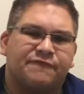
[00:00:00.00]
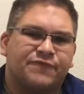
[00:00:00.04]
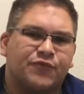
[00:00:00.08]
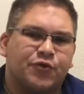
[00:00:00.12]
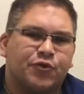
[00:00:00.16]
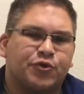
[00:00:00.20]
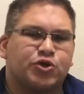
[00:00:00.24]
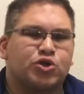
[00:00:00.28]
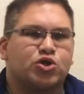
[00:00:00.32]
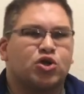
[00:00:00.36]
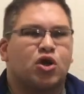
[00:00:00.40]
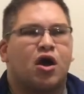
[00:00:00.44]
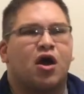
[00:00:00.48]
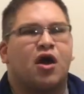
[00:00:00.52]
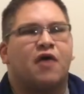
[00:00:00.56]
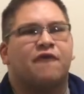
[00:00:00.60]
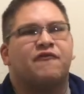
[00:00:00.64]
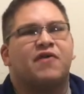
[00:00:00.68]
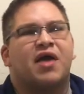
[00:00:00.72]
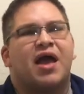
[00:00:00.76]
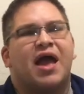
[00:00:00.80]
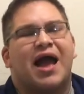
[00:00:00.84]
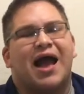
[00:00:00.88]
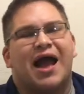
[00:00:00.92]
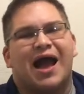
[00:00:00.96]
First
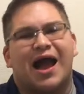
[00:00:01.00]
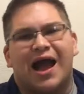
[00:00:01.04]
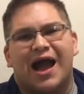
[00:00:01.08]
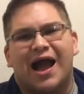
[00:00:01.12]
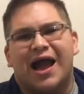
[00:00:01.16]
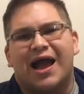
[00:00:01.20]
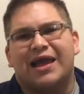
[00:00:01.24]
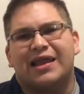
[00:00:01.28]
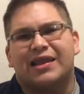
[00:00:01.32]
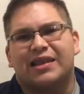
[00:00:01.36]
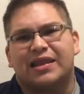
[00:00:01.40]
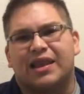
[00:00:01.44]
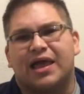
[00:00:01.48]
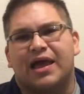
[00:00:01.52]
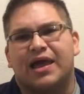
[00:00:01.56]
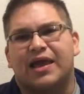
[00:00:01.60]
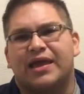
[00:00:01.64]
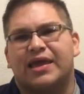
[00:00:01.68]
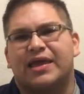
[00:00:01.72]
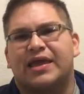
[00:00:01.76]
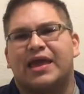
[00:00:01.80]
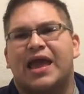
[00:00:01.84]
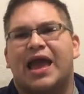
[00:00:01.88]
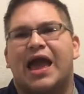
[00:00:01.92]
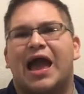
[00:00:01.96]
off, I
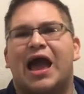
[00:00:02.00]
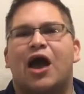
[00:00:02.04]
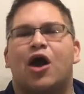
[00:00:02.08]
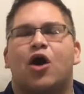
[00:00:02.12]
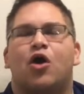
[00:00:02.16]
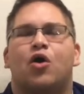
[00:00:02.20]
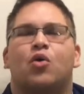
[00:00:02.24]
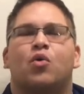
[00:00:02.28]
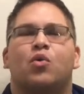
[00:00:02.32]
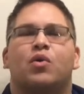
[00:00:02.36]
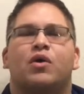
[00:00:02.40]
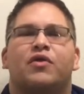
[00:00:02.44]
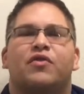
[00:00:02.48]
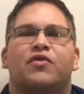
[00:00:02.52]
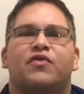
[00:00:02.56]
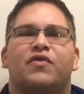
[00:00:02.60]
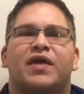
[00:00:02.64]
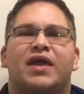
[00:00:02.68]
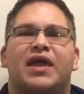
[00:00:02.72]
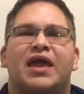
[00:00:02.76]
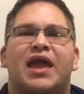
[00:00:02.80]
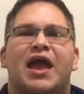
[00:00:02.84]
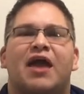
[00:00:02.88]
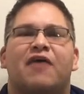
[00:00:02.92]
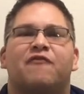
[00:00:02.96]
like how
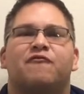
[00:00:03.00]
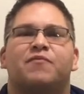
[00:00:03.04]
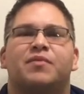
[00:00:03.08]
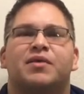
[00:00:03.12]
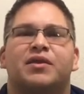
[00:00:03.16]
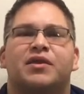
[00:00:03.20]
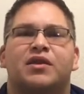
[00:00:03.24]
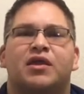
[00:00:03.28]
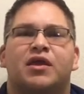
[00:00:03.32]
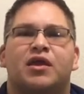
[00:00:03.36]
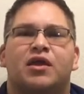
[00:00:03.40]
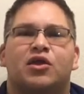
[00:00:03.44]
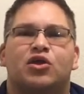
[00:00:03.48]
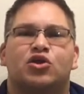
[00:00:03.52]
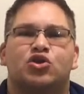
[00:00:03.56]
they have been